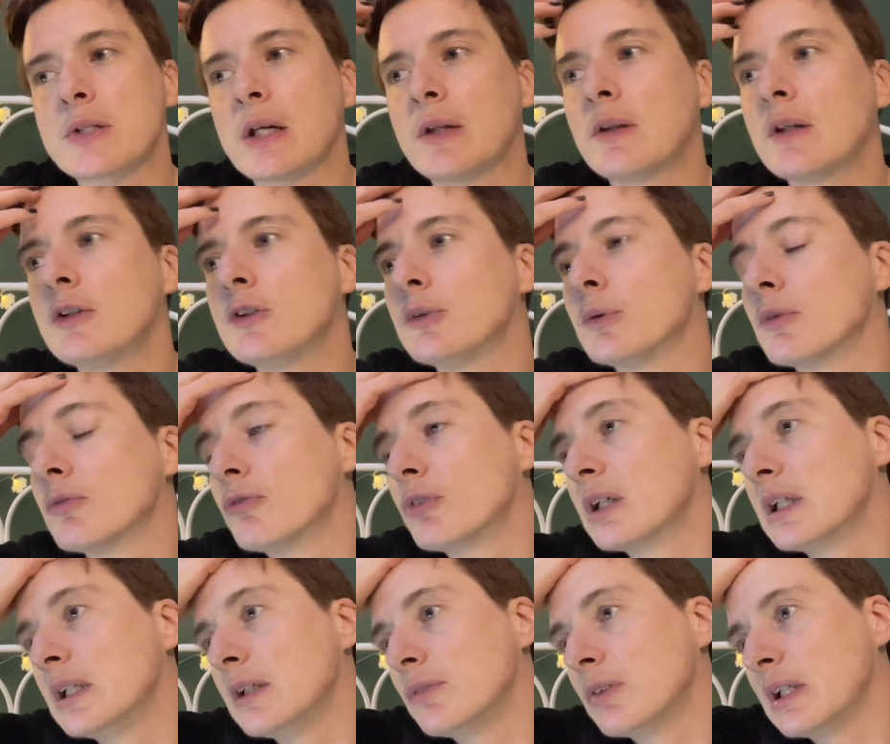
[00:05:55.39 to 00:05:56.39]
and they do a
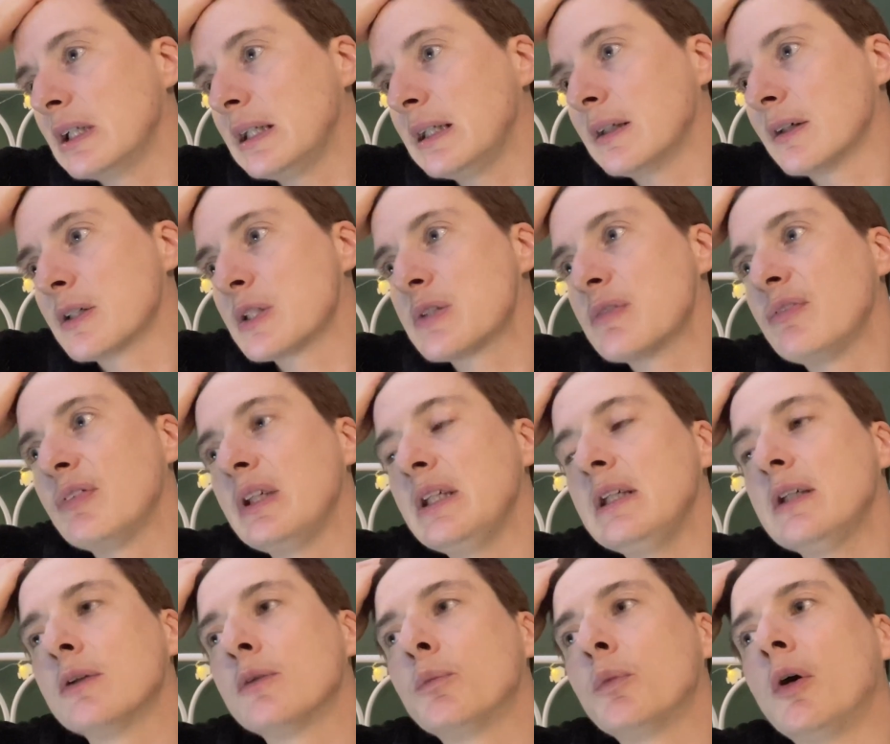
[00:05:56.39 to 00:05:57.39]
really, really nice
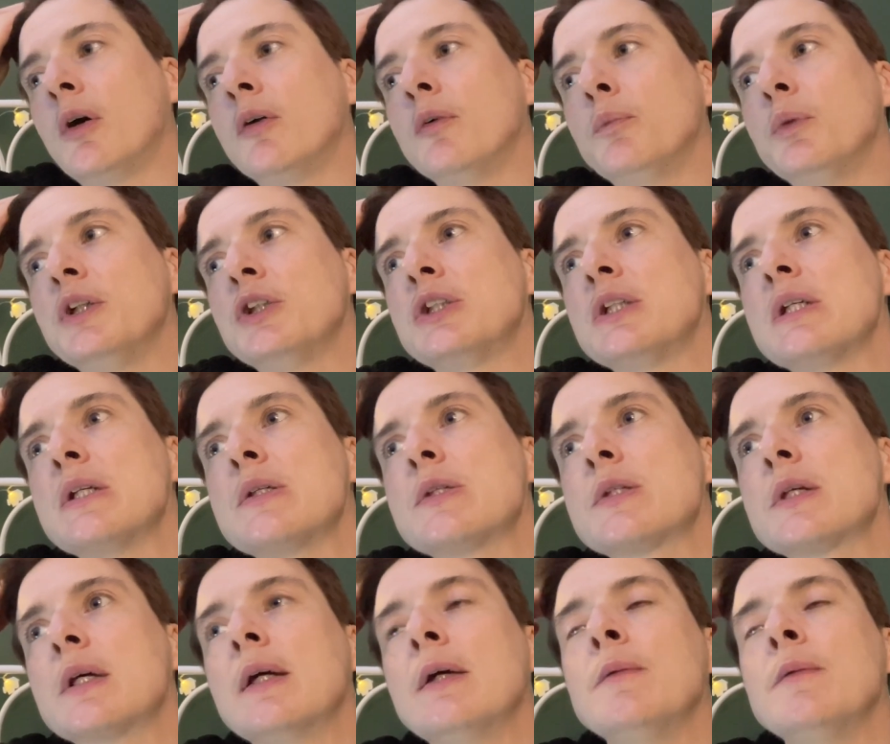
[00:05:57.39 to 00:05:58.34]
vegan one, which is